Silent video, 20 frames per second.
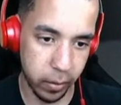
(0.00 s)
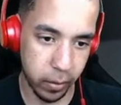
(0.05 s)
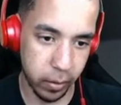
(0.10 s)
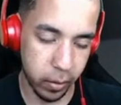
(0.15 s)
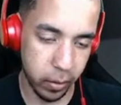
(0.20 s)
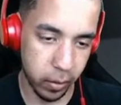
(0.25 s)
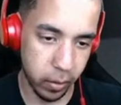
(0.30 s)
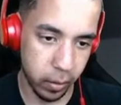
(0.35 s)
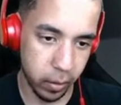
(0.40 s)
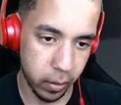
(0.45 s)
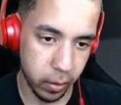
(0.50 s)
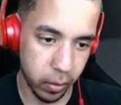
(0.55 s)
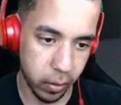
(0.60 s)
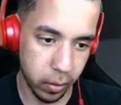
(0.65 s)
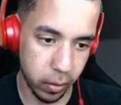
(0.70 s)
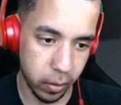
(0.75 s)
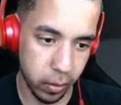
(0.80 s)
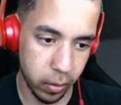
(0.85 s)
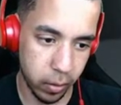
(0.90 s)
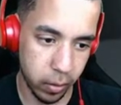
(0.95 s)

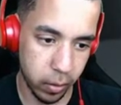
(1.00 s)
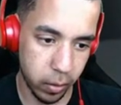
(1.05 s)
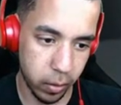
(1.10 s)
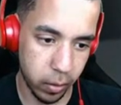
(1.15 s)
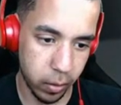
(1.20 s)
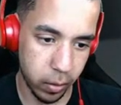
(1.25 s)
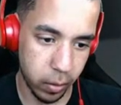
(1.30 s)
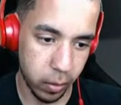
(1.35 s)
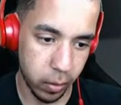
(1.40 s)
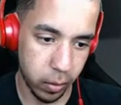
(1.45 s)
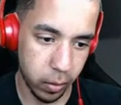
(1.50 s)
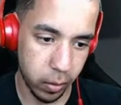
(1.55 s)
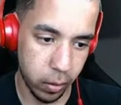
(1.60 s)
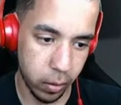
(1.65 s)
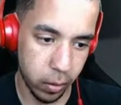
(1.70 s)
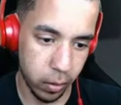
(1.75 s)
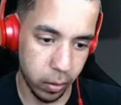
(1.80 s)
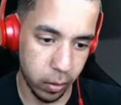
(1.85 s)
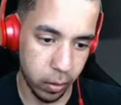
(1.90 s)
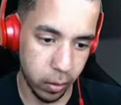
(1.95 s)

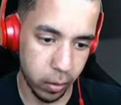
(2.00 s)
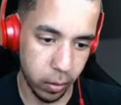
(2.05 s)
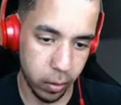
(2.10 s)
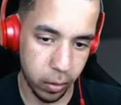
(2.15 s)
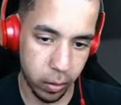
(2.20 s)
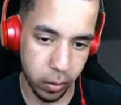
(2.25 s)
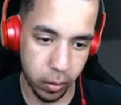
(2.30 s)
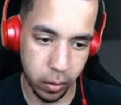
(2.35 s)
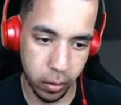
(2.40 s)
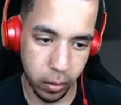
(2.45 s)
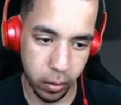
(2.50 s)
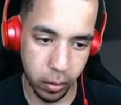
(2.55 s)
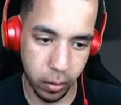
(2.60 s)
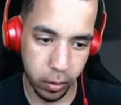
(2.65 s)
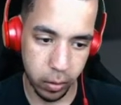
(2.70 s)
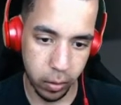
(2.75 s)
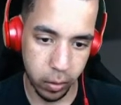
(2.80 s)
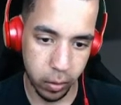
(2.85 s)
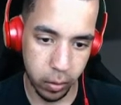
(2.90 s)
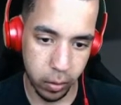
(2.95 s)

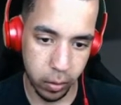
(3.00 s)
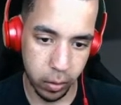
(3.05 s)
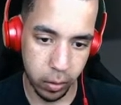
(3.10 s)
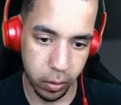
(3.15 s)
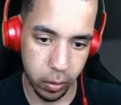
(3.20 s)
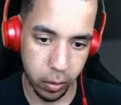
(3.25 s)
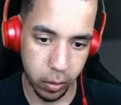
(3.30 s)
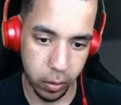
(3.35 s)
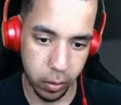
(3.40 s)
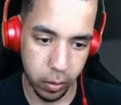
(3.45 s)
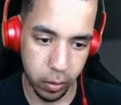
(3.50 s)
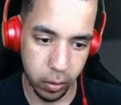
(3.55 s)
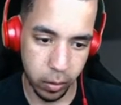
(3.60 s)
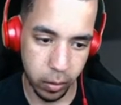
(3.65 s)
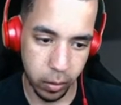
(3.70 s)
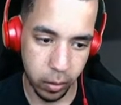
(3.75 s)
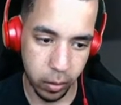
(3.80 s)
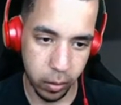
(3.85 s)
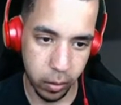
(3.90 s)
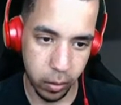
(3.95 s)

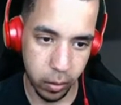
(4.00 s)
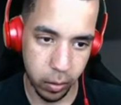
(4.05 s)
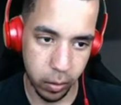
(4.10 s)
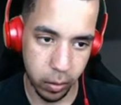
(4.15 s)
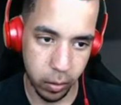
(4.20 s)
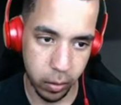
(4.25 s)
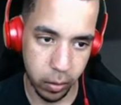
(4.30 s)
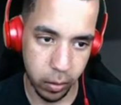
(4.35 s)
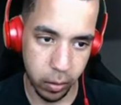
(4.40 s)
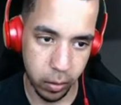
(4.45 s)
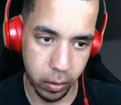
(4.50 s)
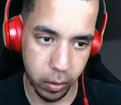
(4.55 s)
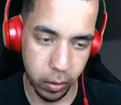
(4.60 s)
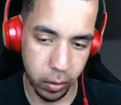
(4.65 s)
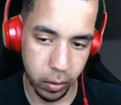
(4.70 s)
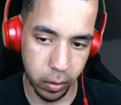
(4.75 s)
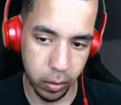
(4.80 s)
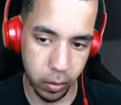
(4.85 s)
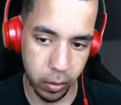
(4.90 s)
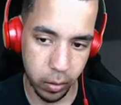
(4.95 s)

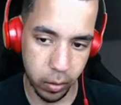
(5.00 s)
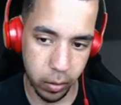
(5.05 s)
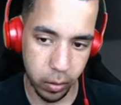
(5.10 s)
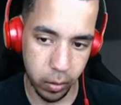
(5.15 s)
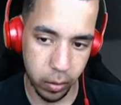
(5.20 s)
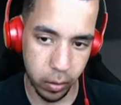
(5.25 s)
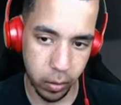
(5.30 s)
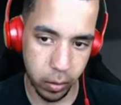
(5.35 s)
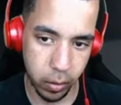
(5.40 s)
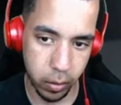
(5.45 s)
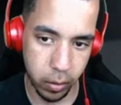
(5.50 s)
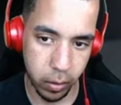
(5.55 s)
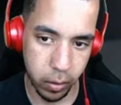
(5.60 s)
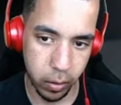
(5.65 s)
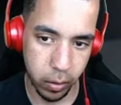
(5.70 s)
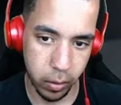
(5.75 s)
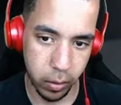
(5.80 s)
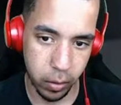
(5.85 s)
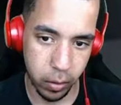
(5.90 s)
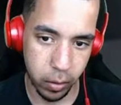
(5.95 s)

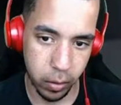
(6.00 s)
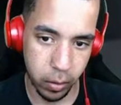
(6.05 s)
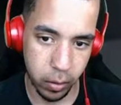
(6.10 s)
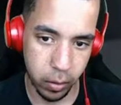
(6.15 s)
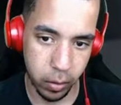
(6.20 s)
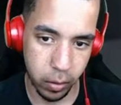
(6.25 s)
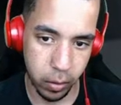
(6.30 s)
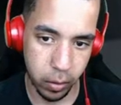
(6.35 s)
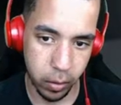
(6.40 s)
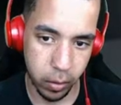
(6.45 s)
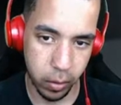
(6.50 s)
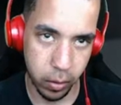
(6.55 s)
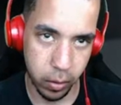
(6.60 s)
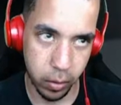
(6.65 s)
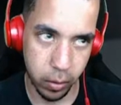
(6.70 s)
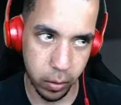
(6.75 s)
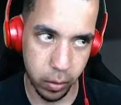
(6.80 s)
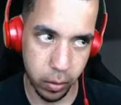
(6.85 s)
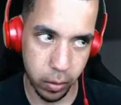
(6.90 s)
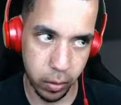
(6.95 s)

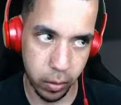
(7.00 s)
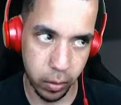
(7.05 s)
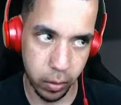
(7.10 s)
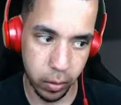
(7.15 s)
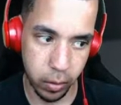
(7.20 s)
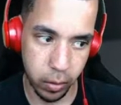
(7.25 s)
[no speech]